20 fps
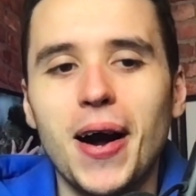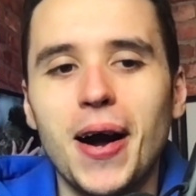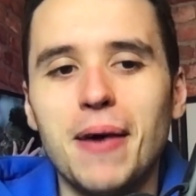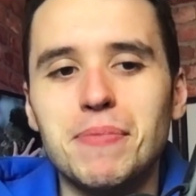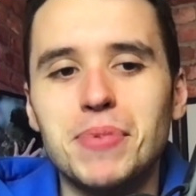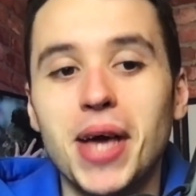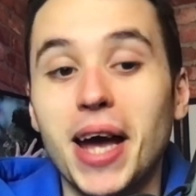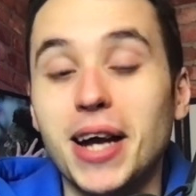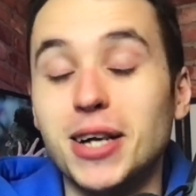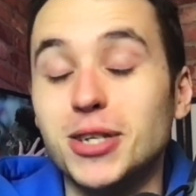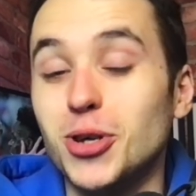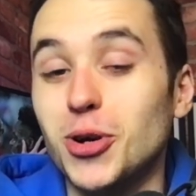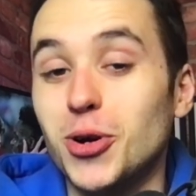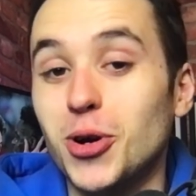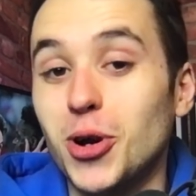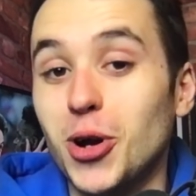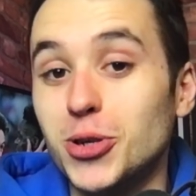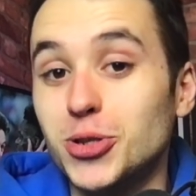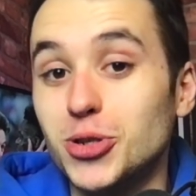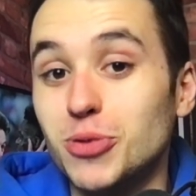getting so
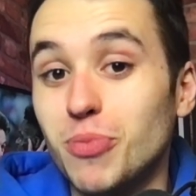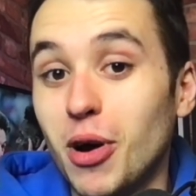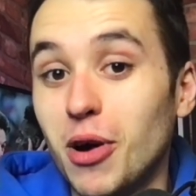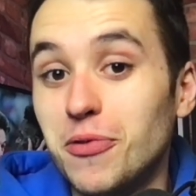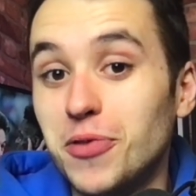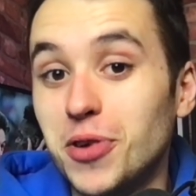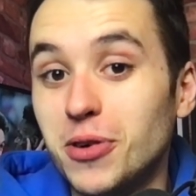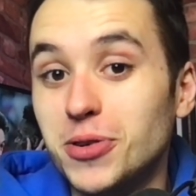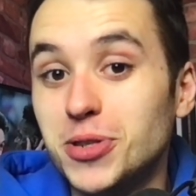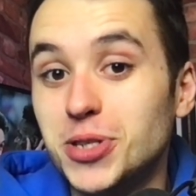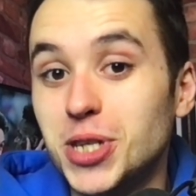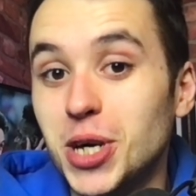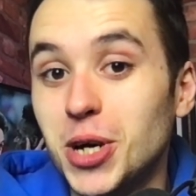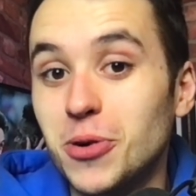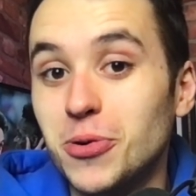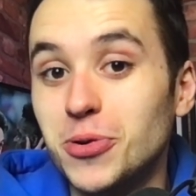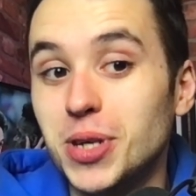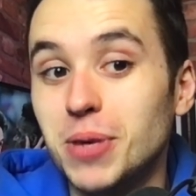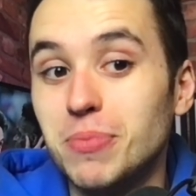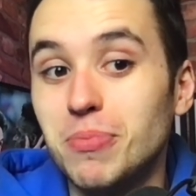close with both of those
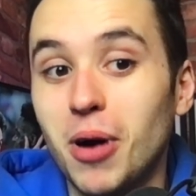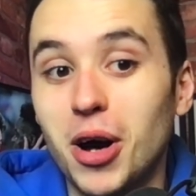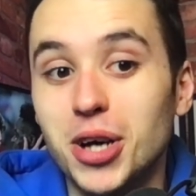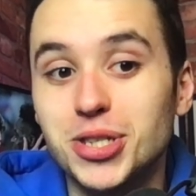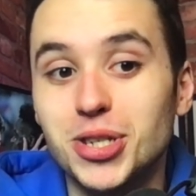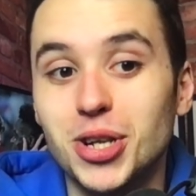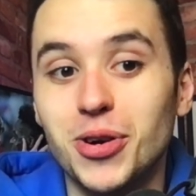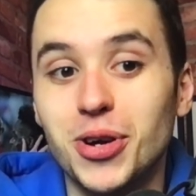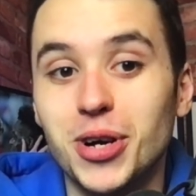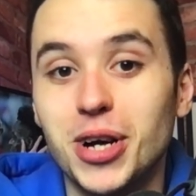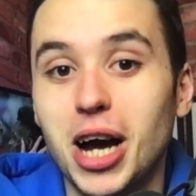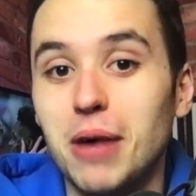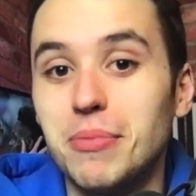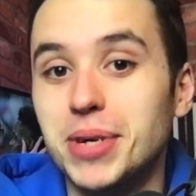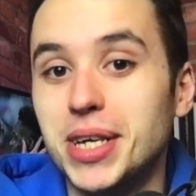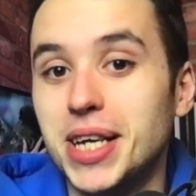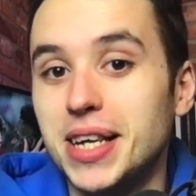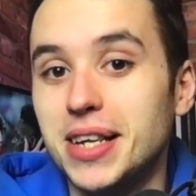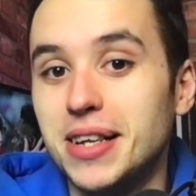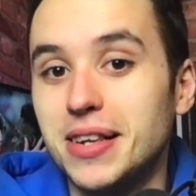deals, and Barcelona
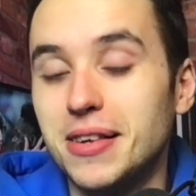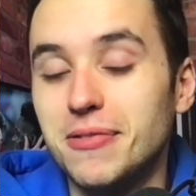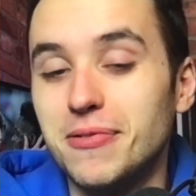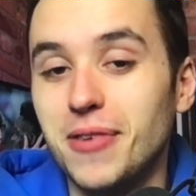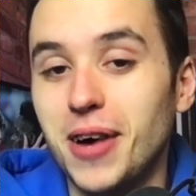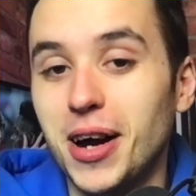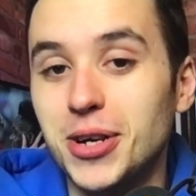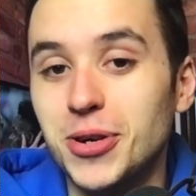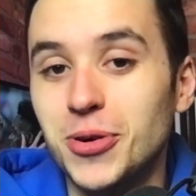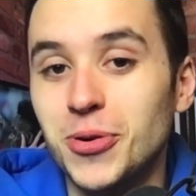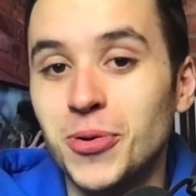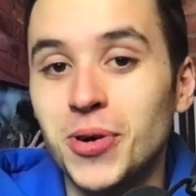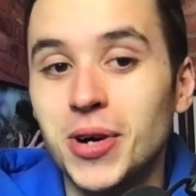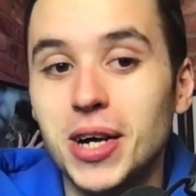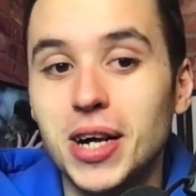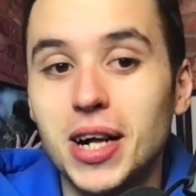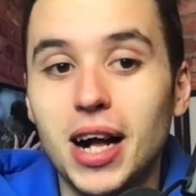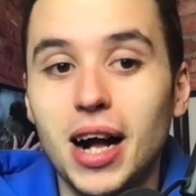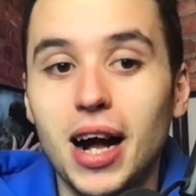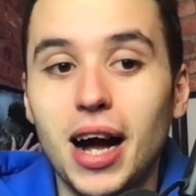coming in at the final
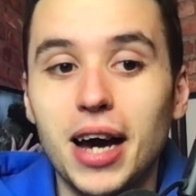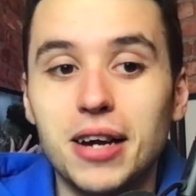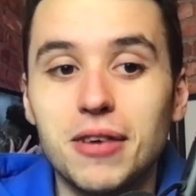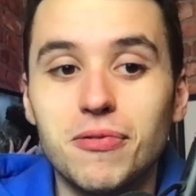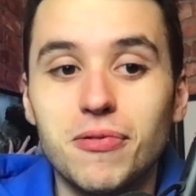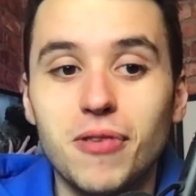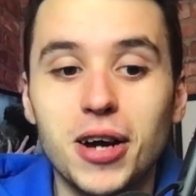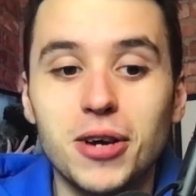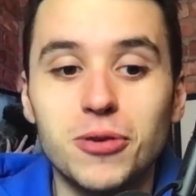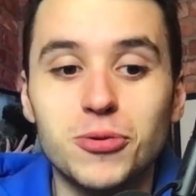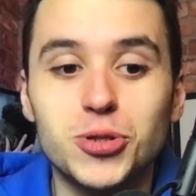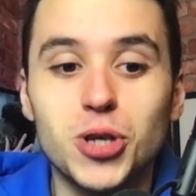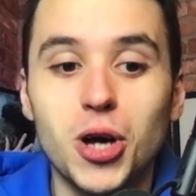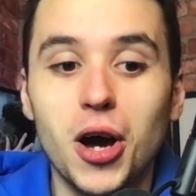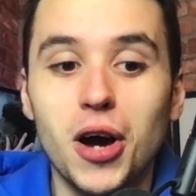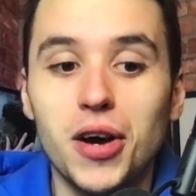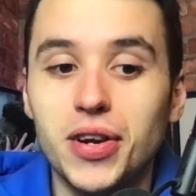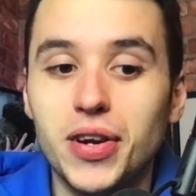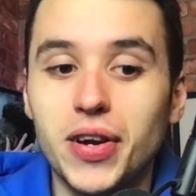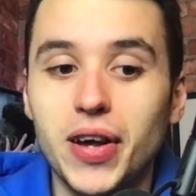
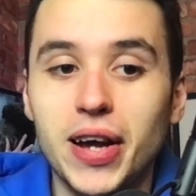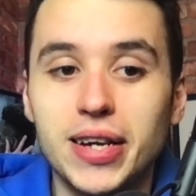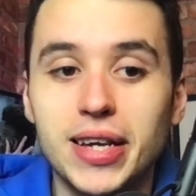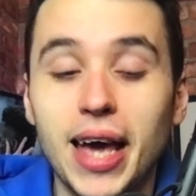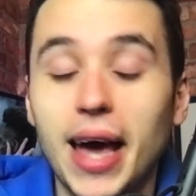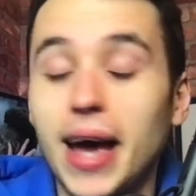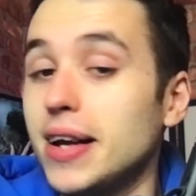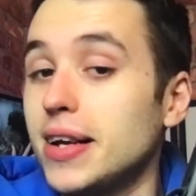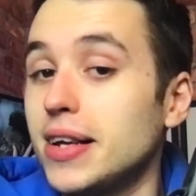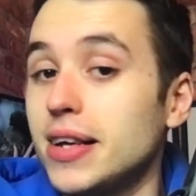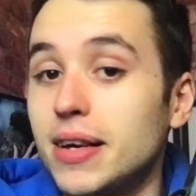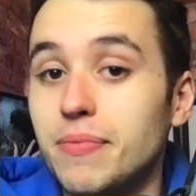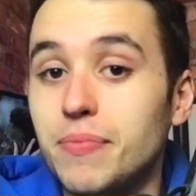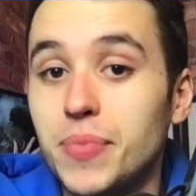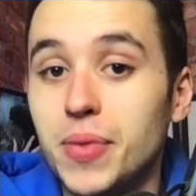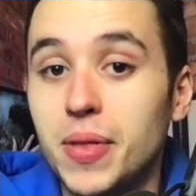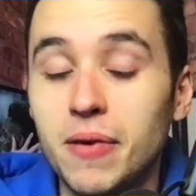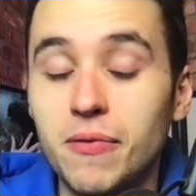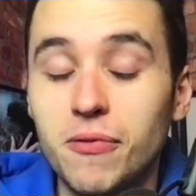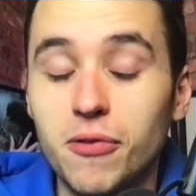turn and getting it
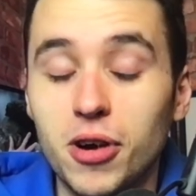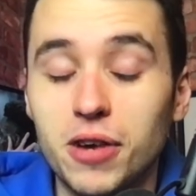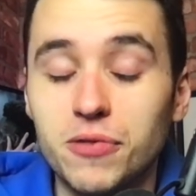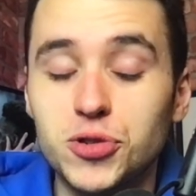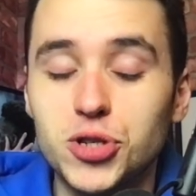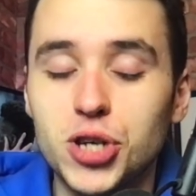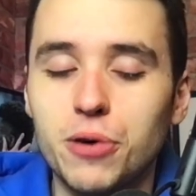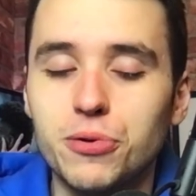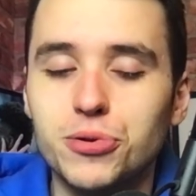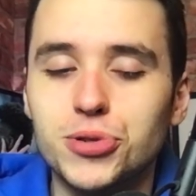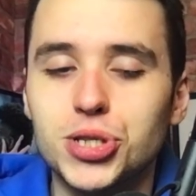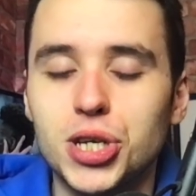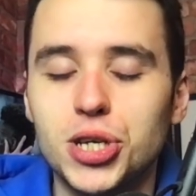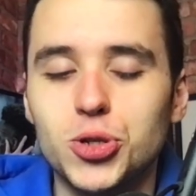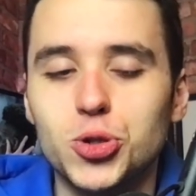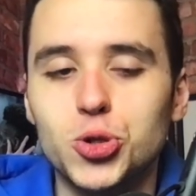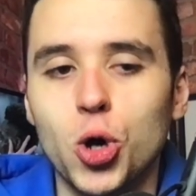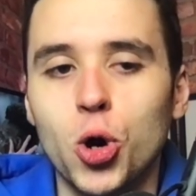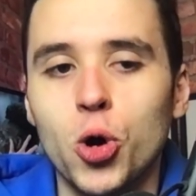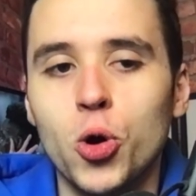in front of Chelsea.
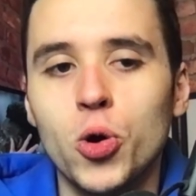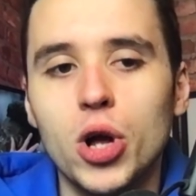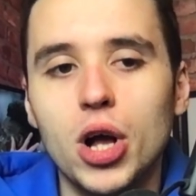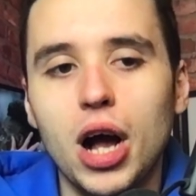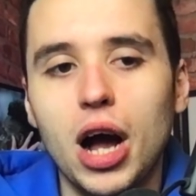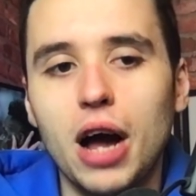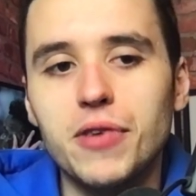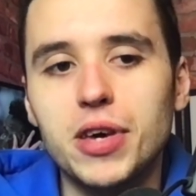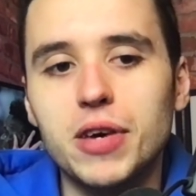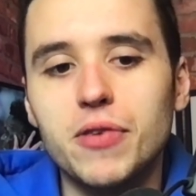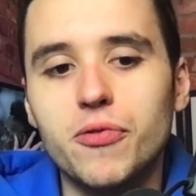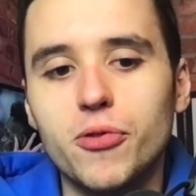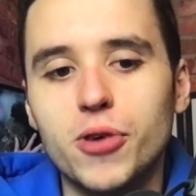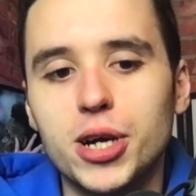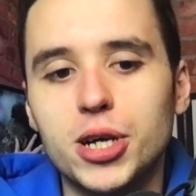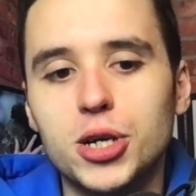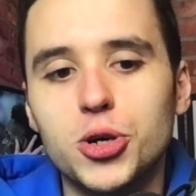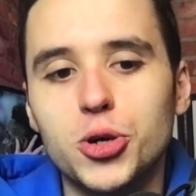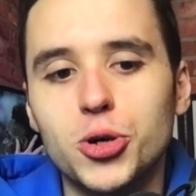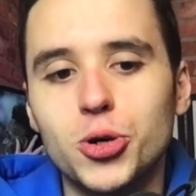So I think for
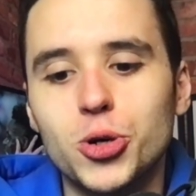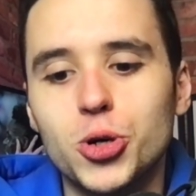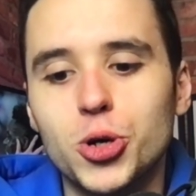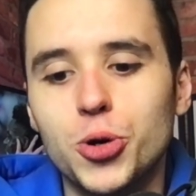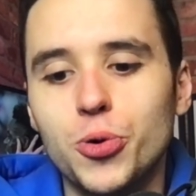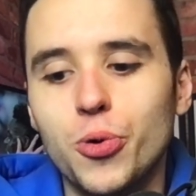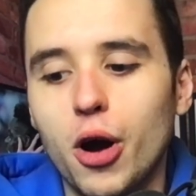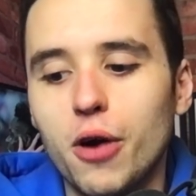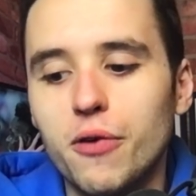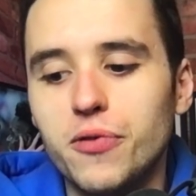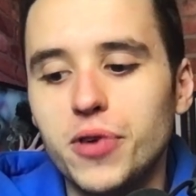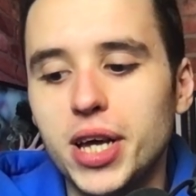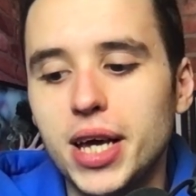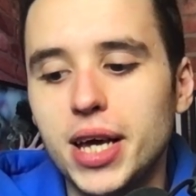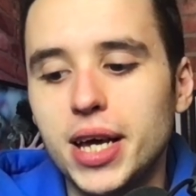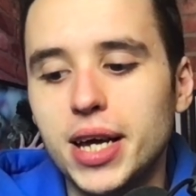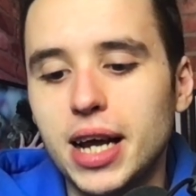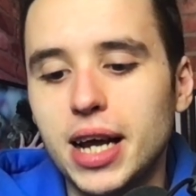Nkunku, hopefully he can